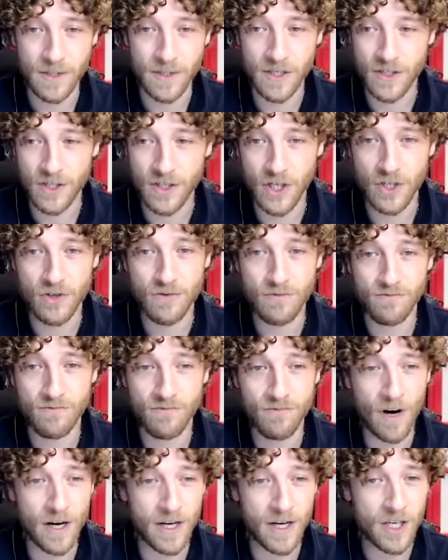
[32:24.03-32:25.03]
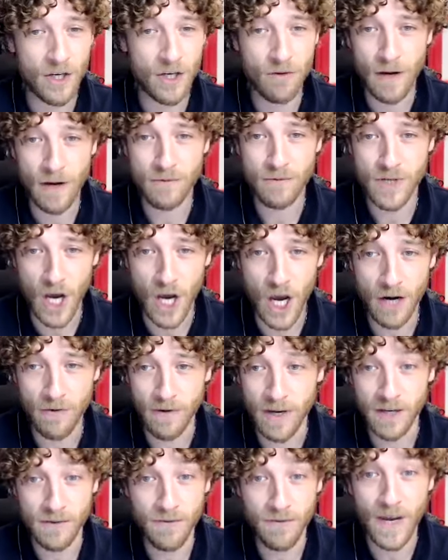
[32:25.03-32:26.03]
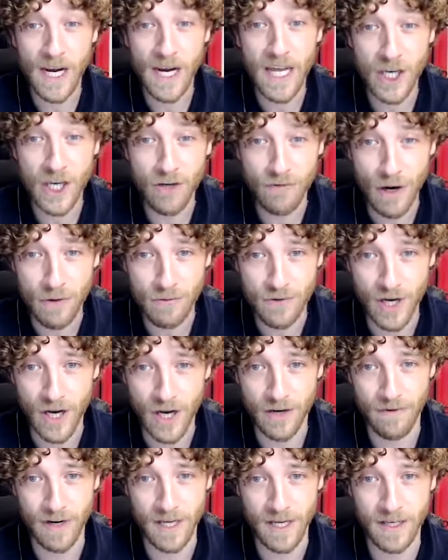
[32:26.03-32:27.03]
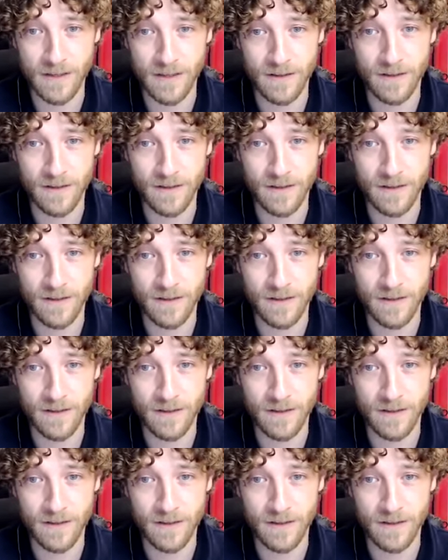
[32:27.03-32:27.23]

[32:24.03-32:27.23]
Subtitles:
It's just running your own diary and filling your own diary.